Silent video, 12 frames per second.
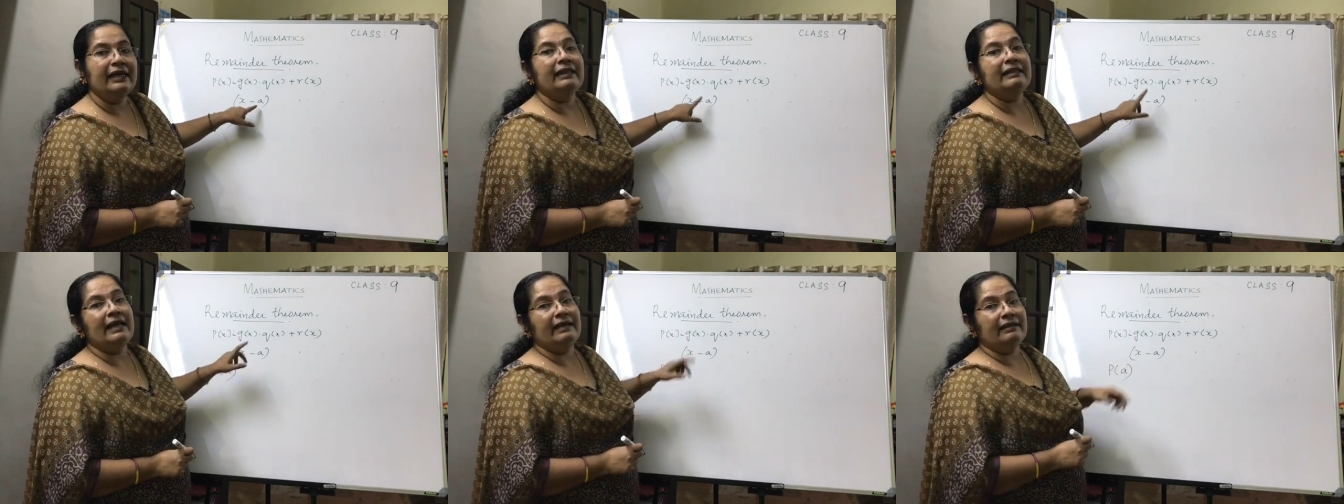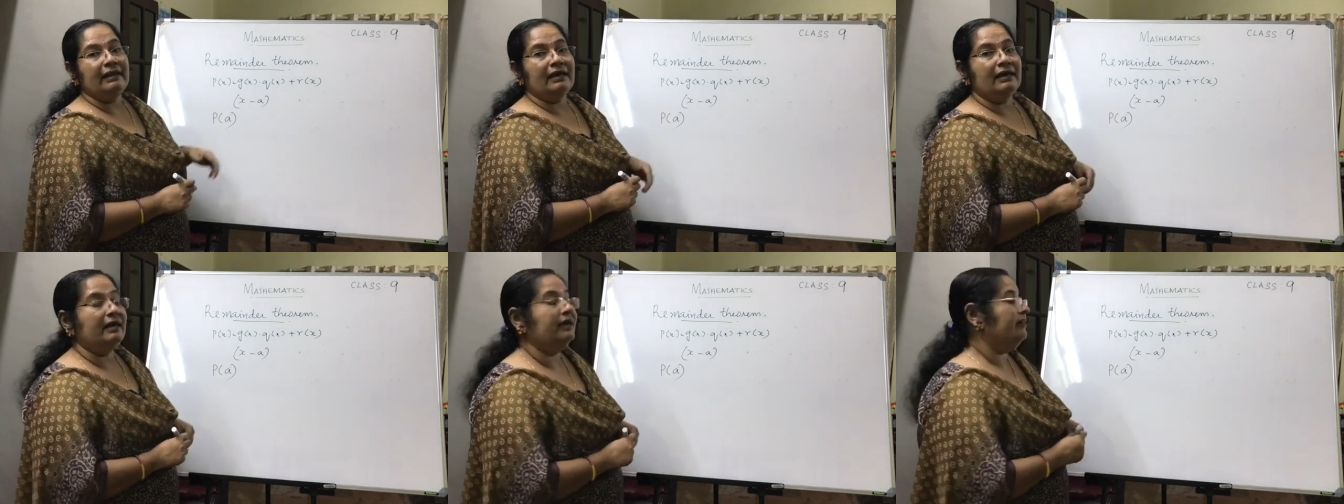then
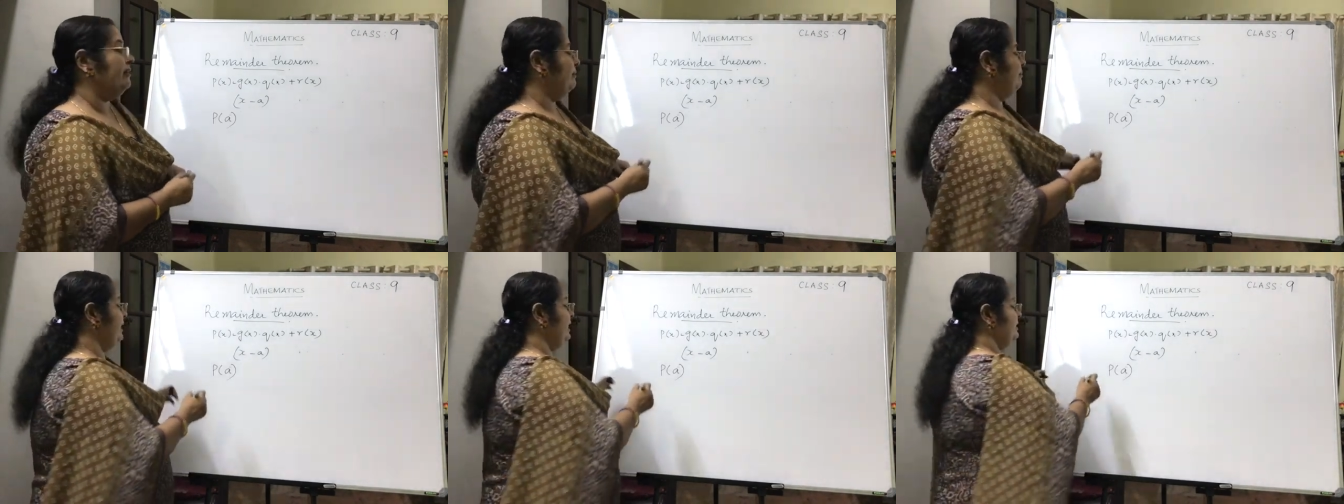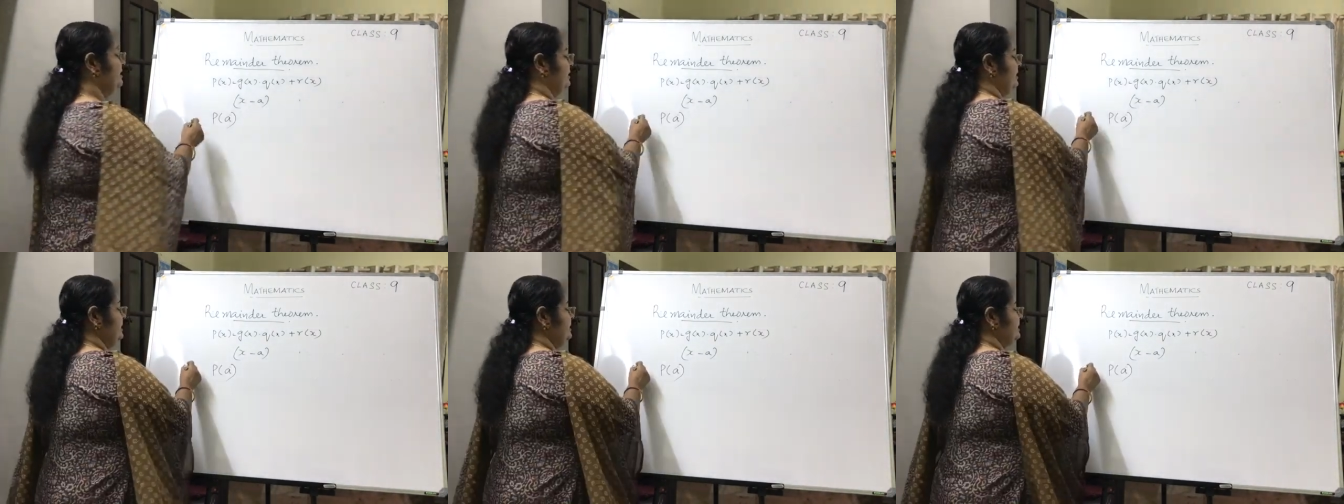the remainder
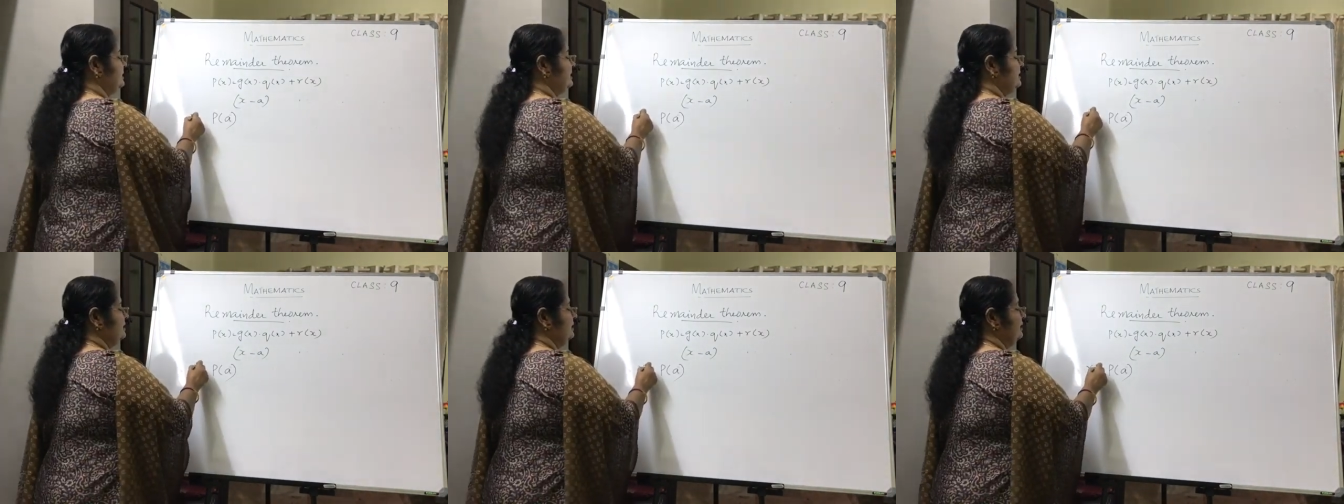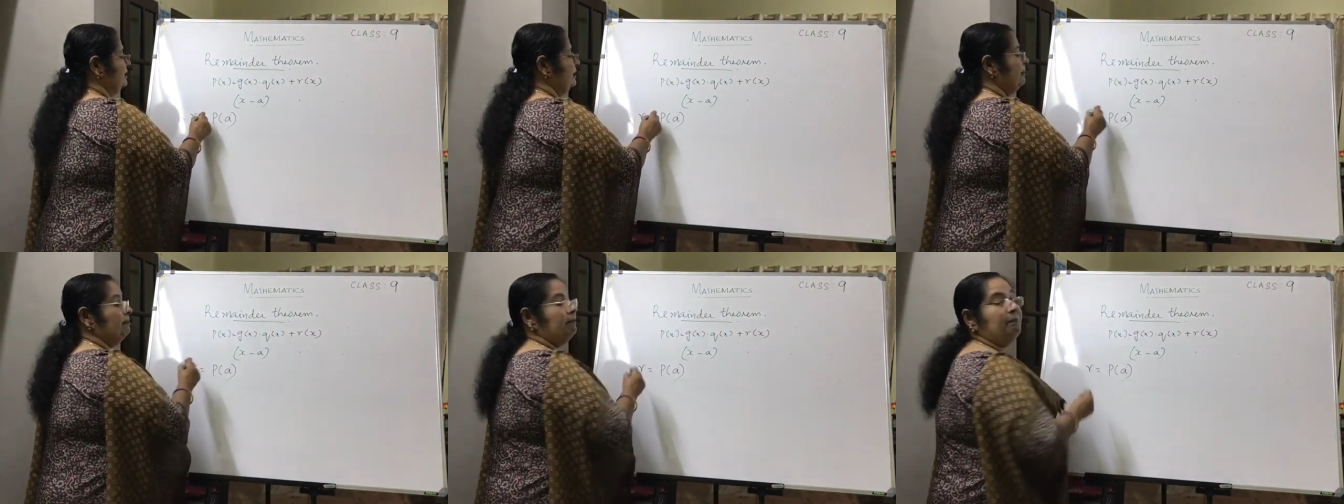is
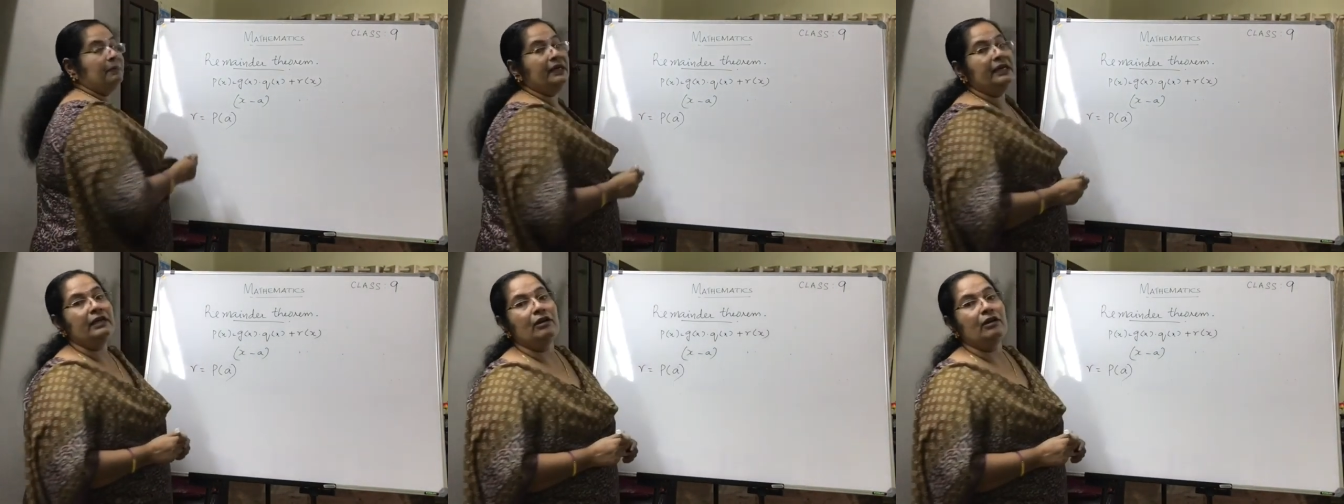P